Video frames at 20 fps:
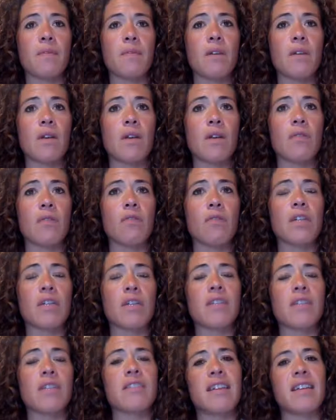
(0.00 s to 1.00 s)
a
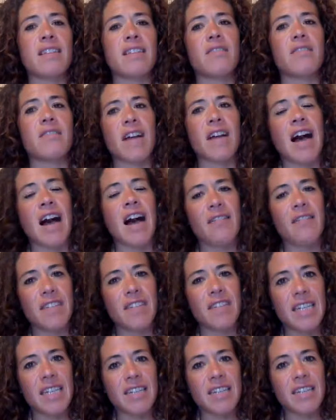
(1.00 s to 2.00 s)
real sense of
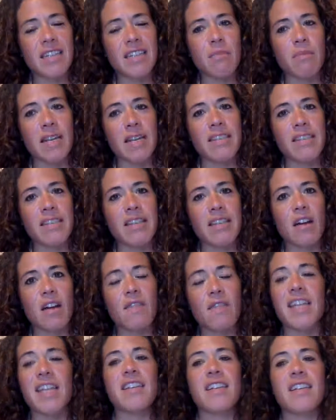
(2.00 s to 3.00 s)
confidence of
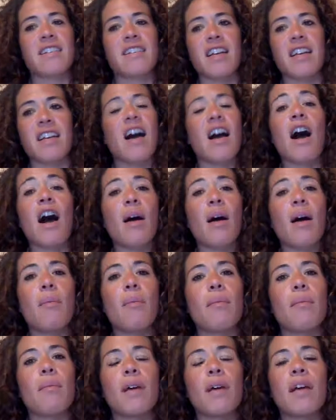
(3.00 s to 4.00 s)
myself that doesn't
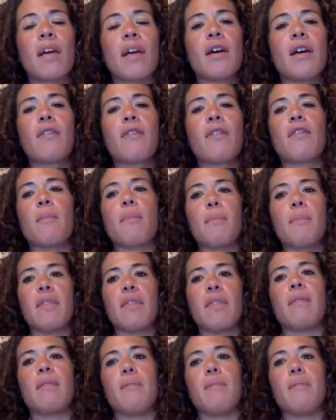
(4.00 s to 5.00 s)
come
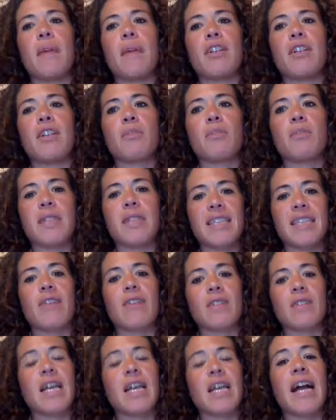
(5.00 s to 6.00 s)
from measurements
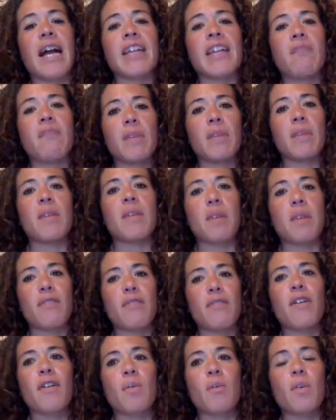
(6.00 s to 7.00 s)
outside of me,
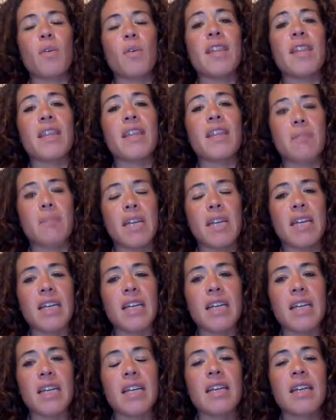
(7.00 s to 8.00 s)
but from within
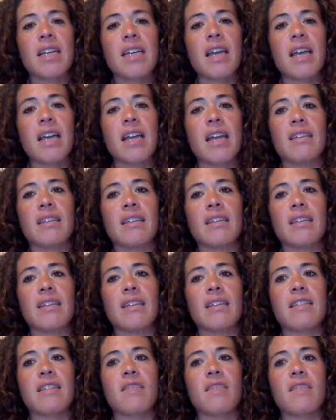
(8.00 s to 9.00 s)
me, and a
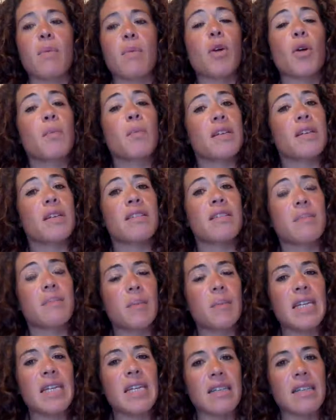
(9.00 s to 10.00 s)
sense of purpose
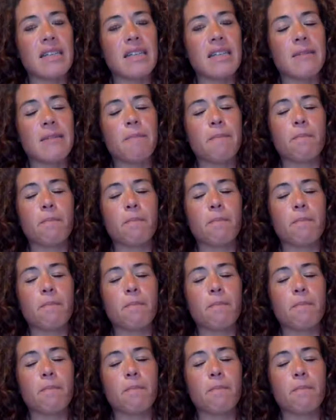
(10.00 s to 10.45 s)
and peace.